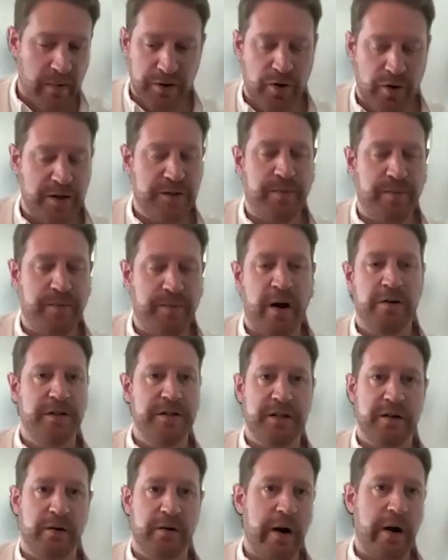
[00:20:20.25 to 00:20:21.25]

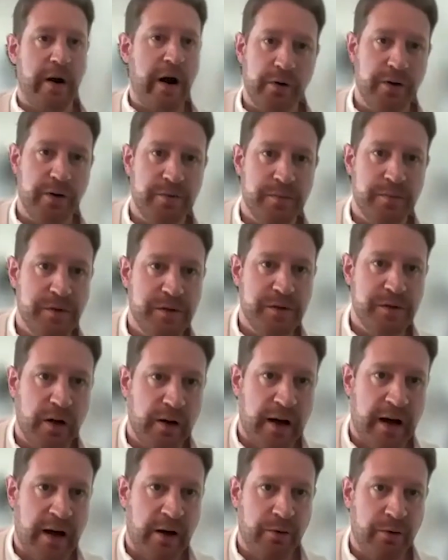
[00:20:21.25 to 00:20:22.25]
transparency to their algorithms that
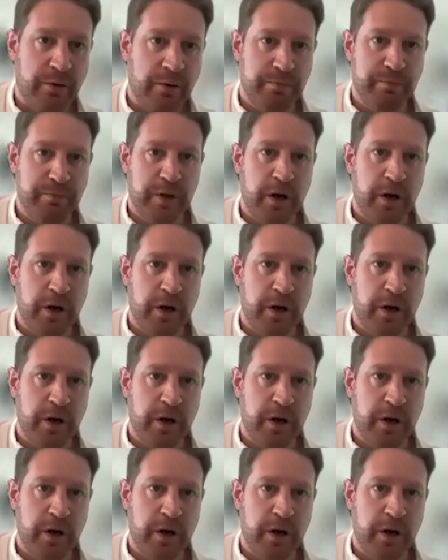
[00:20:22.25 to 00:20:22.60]
allow,